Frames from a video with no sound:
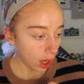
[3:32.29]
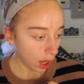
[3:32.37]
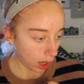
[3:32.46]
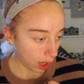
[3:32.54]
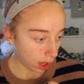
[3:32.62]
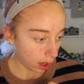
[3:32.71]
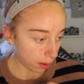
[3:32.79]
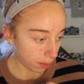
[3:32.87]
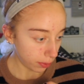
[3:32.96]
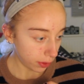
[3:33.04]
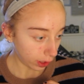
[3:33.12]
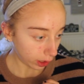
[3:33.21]

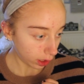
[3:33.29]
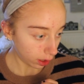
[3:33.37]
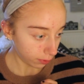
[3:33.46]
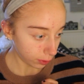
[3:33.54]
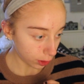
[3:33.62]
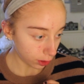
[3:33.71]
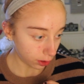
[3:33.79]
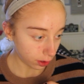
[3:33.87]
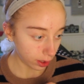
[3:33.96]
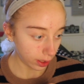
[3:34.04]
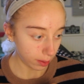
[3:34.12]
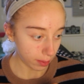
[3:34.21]
the
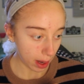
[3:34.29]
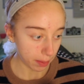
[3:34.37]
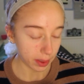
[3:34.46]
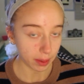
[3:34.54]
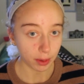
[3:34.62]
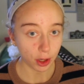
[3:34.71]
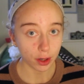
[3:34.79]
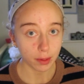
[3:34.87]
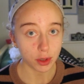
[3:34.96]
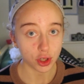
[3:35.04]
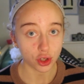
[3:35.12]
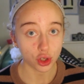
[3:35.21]
CoverGirl Clean Matte BB
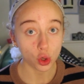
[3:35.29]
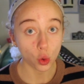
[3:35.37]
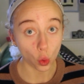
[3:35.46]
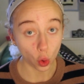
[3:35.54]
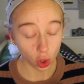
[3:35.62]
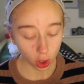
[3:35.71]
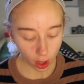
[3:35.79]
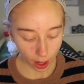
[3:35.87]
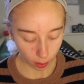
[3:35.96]
Cream to school.